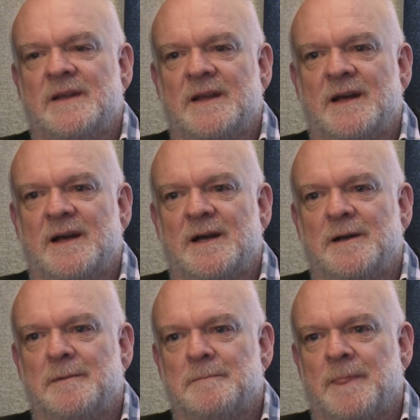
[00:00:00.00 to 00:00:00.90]

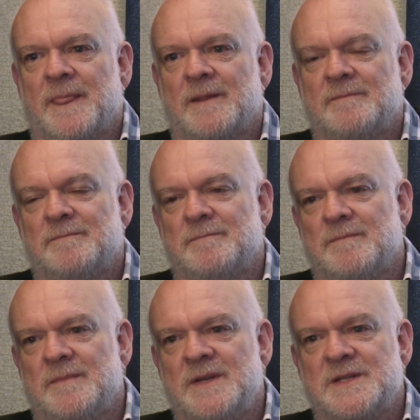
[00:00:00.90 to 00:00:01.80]

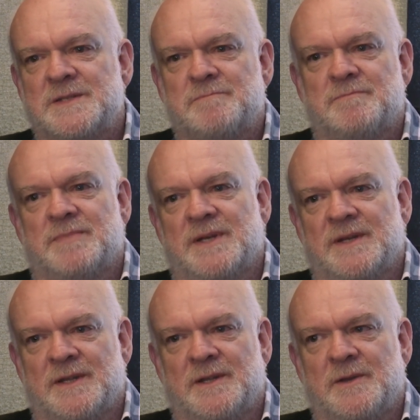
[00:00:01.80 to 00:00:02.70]
NIST,
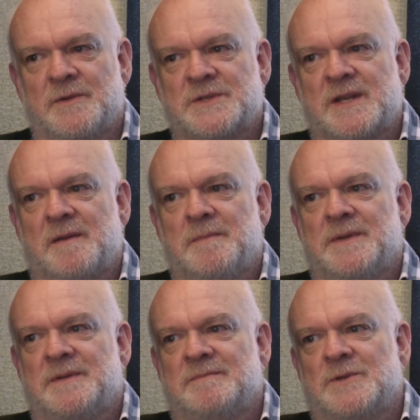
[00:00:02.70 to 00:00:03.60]
being a US
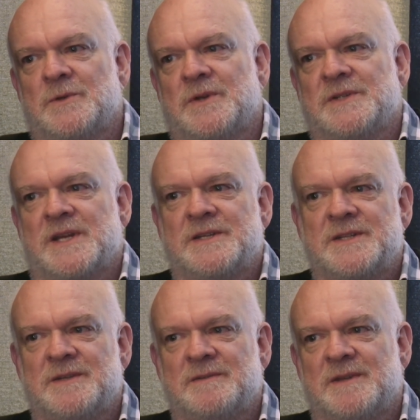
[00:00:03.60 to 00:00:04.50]
government
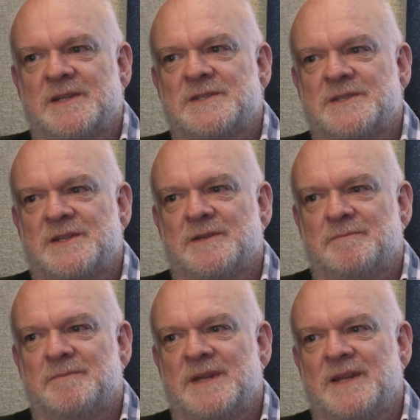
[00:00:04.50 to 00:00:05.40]
organization, likes to
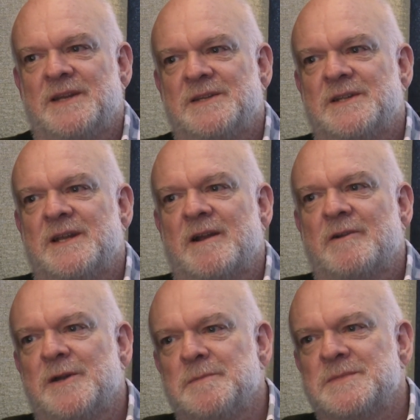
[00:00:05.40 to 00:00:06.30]
get into the
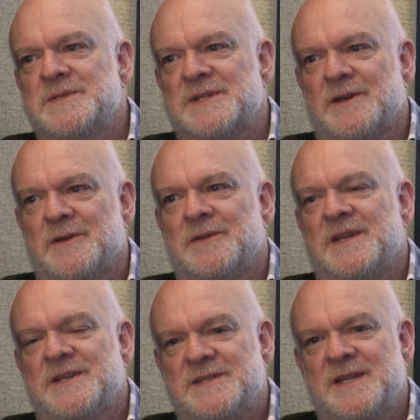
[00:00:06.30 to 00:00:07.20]
acronyms. So
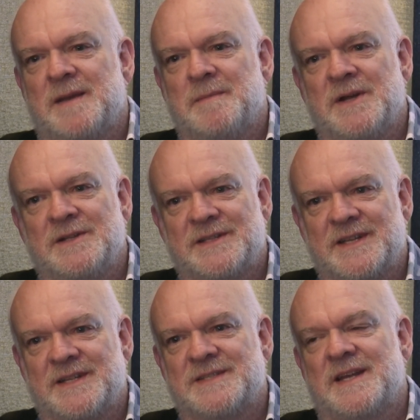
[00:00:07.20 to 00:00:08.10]
there's
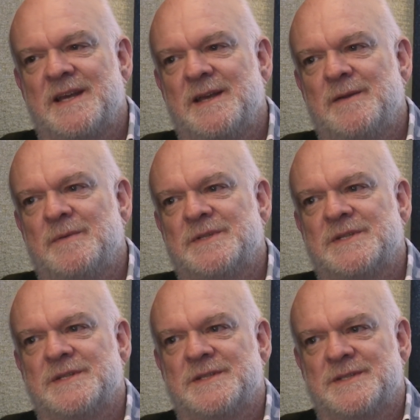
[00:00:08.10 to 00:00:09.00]
MLDSA, which
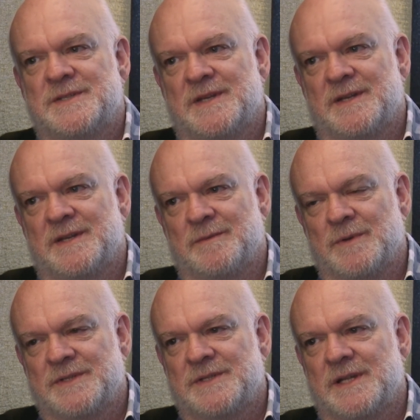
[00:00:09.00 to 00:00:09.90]
is
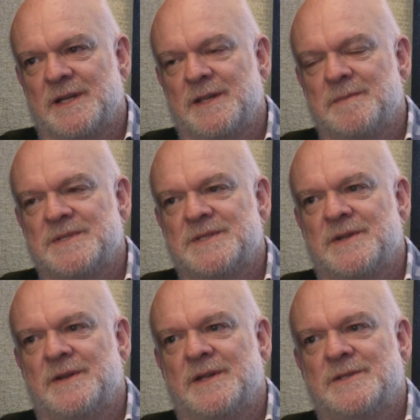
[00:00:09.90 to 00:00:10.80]
what Dilithium is
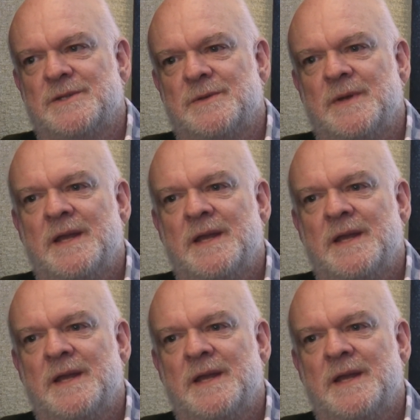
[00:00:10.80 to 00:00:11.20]
turning into,